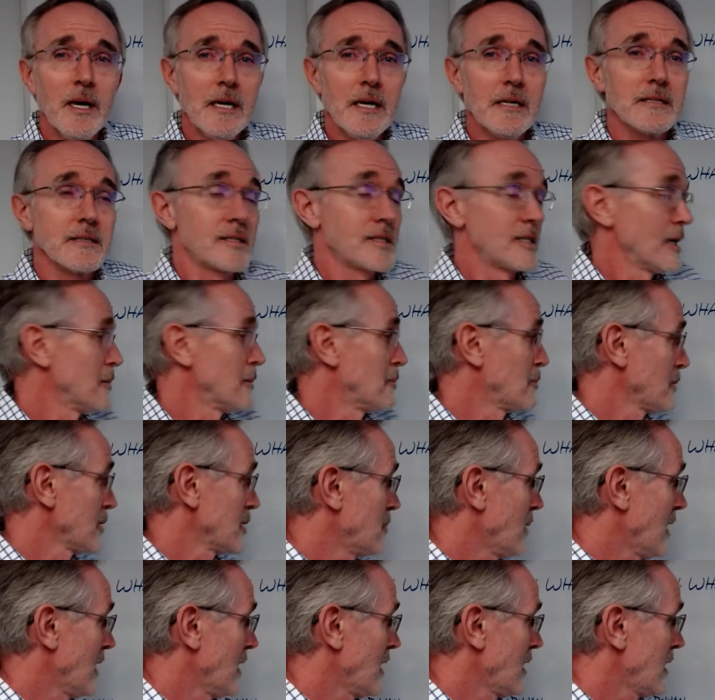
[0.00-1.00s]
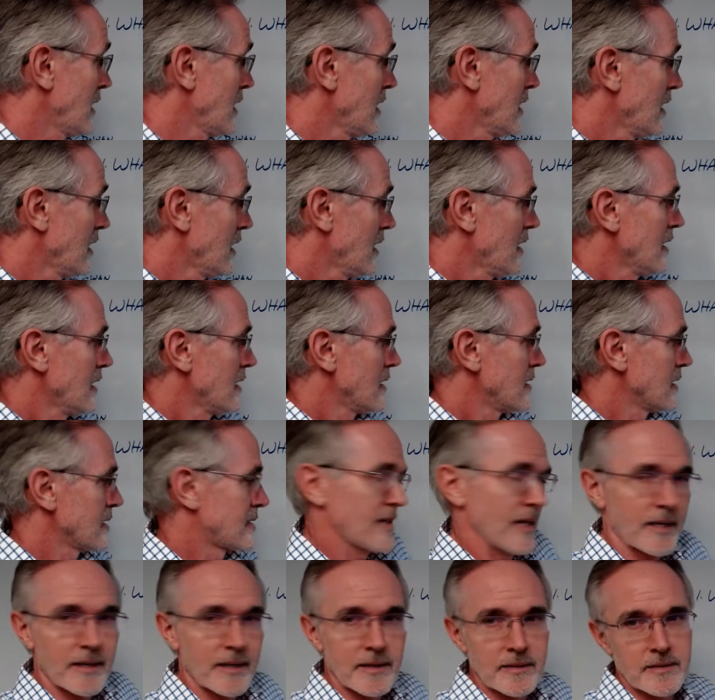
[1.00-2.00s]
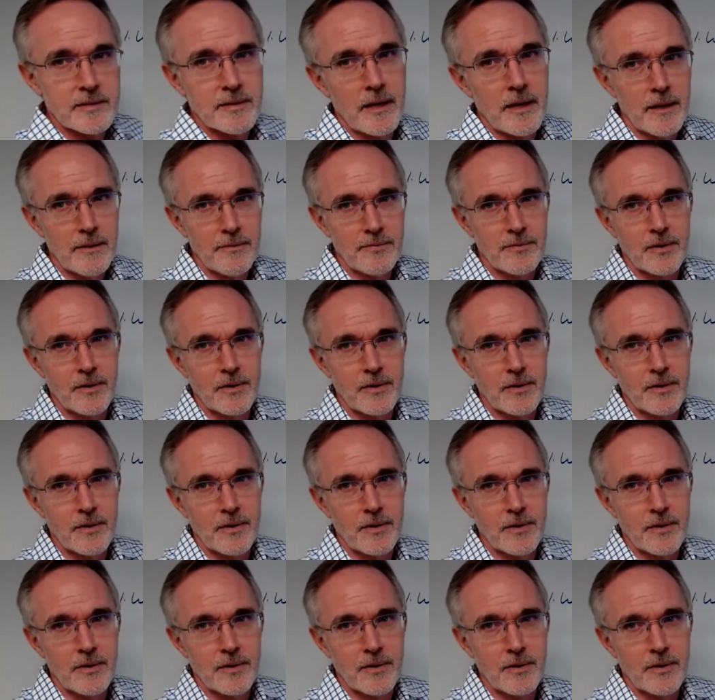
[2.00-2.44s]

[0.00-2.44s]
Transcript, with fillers: simply by the second saved